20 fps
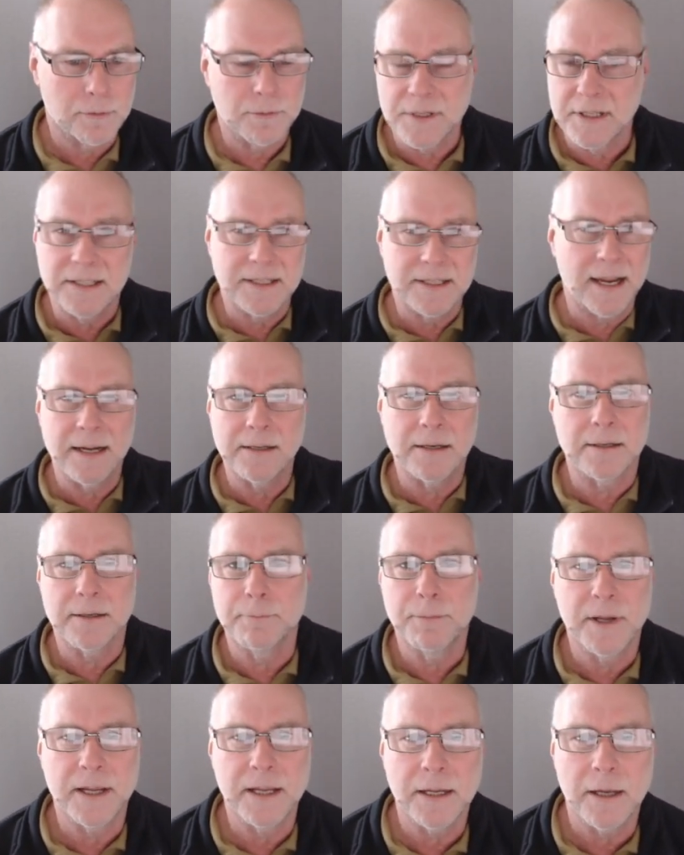it was intended
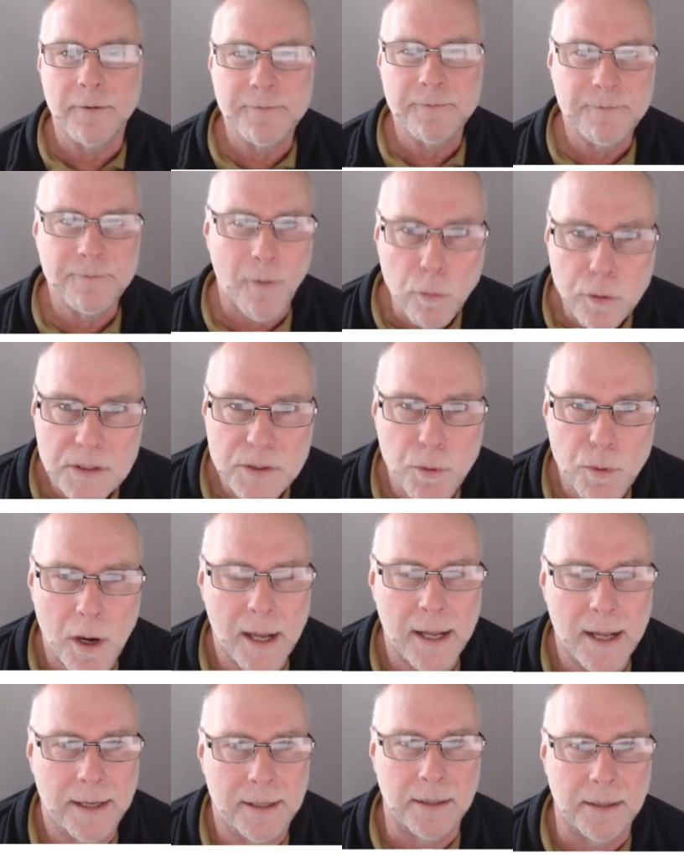to be a
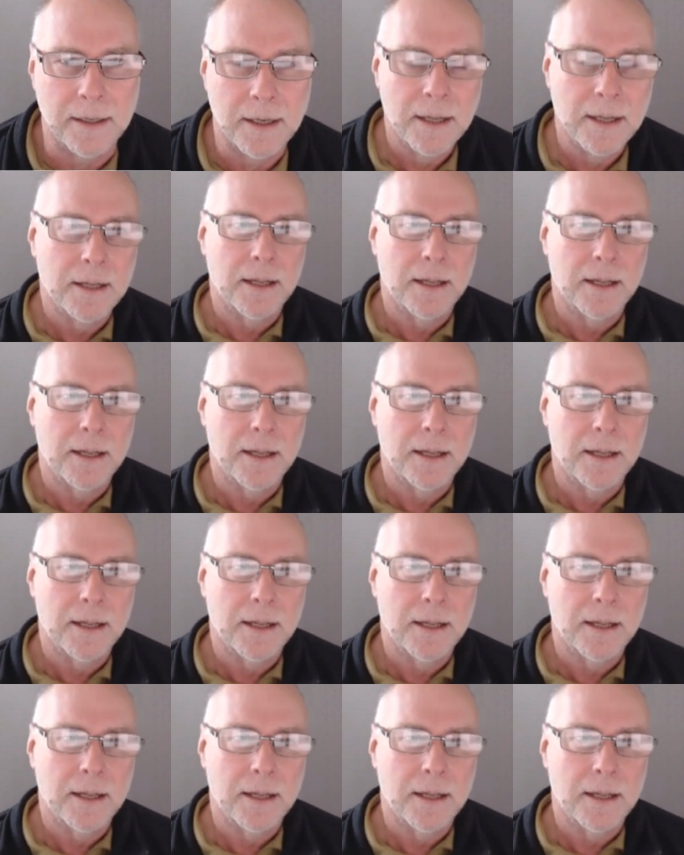Volkswagen.